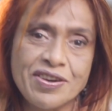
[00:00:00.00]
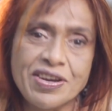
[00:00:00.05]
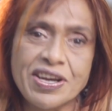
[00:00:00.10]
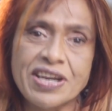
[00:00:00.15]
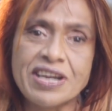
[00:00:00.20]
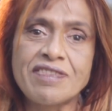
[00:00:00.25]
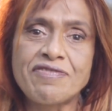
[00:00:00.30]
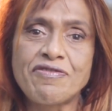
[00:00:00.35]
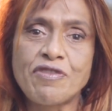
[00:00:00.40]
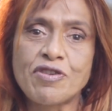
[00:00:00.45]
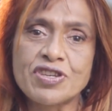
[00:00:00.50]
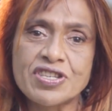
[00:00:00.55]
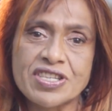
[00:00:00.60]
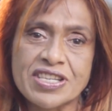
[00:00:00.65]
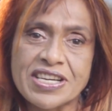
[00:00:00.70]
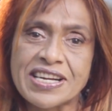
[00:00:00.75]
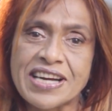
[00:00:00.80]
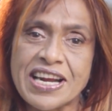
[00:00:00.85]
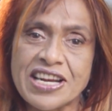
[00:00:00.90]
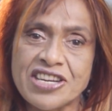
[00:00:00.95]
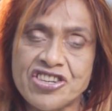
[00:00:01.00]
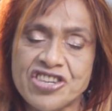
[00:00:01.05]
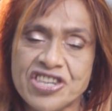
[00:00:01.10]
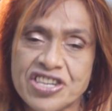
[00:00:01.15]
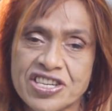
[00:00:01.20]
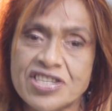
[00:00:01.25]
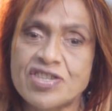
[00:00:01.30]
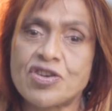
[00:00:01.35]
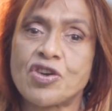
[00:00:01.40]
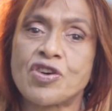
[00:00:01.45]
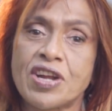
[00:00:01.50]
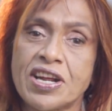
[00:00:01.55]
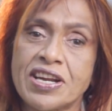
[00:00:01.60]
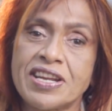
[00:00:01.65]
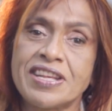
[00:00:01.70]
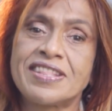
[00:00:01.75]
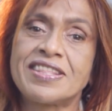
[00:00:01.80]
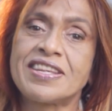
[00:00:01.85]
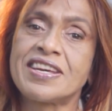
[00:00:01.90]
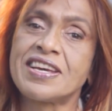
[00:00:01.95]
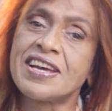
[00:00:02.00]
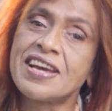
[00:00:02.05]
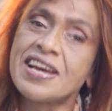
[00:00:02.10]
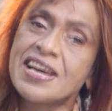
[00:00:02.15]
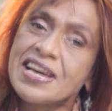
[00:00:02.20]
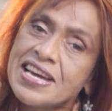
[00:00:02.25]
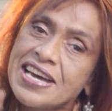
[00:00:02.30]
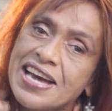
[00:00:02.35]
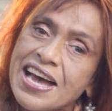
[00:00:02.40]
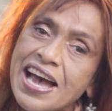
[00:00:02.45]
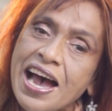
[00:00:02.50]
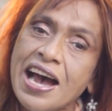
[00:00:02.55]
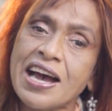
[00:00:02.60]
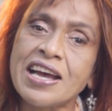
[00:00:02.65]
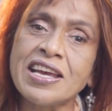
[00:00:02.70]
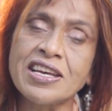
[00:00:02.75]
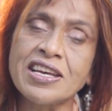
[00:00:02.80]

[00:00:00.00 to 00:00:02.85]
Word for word: can for scratches or anything. Eye